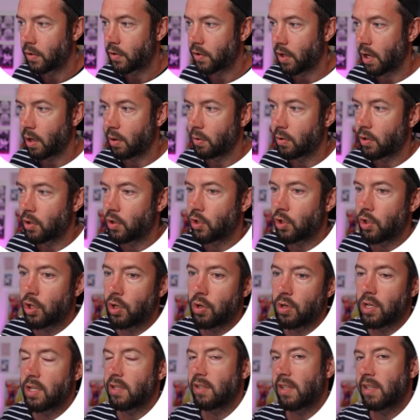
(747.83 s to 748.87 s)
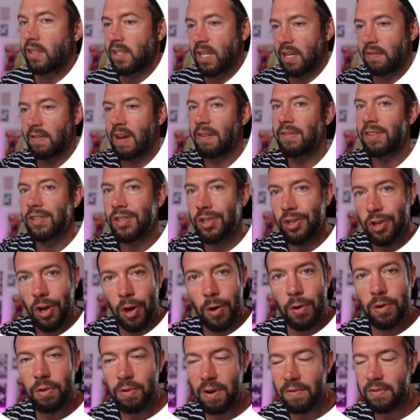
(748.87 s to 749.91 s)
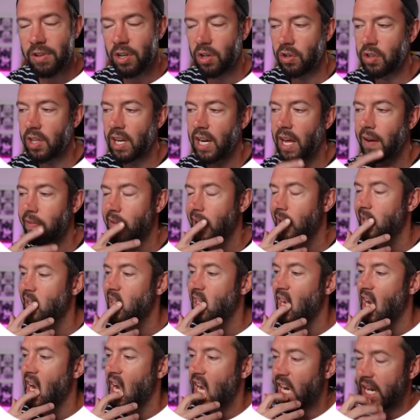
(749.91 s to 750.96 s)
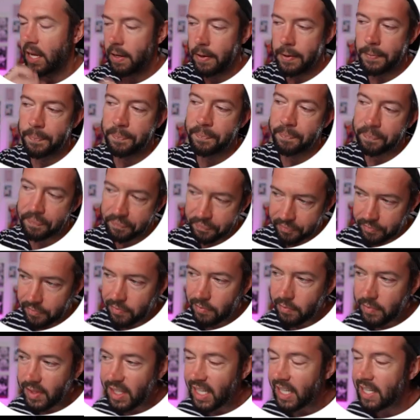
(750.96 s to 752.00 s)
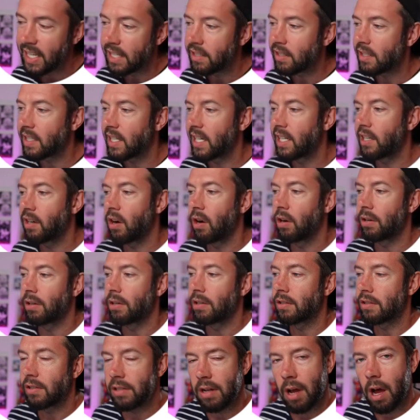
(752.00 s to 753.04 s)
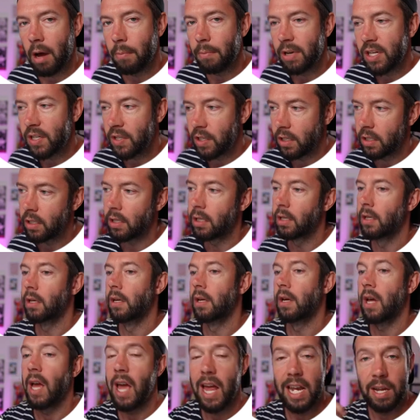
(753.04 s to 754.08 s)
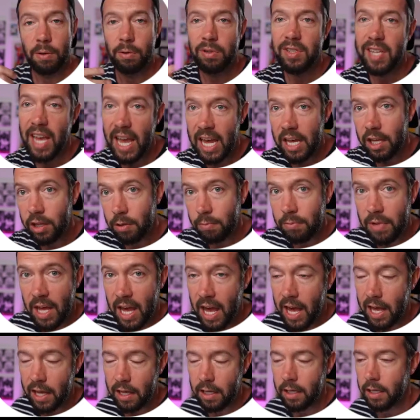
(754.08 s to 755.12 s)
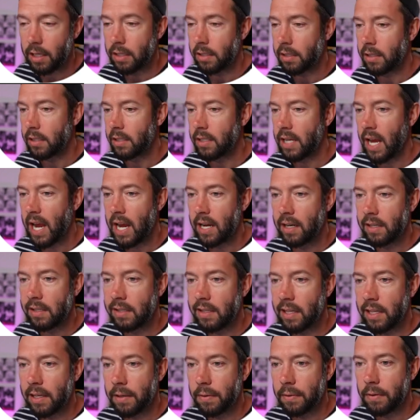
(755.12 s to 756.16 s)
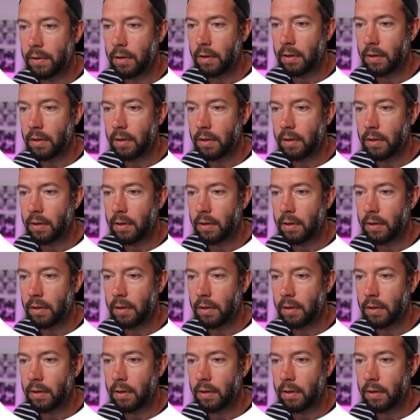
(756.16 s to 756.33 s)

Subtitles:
So the students, instead of having to go through everything on the left hand side, they just click on start mission and it will take them there instantaneously.